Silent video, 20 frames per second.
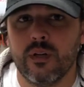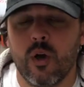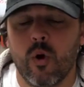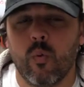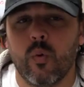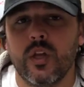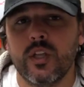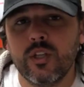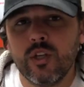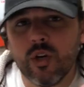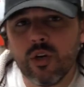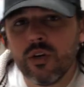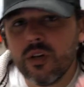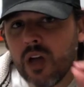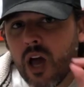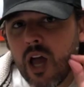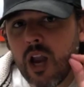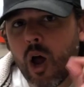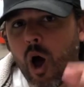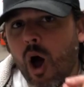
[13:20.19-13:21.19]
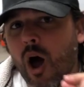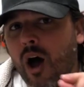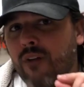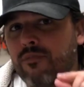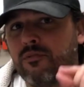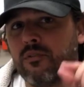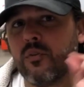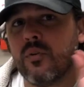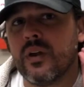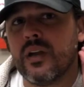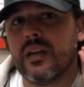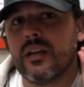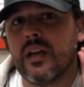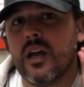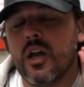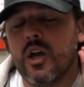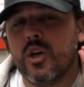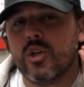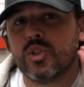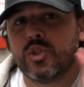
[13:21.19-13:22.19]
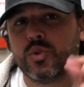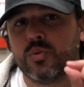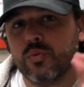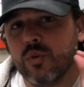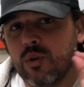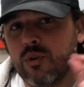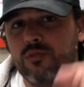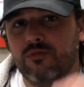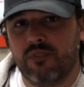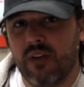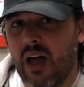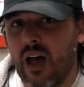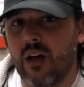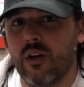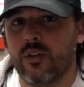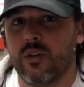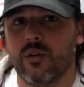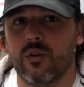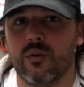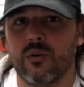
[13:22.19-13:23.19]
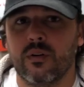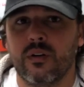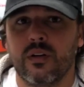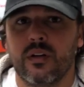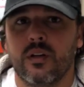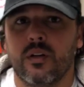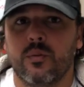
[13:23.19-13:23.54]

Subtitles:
When you're not offering true value,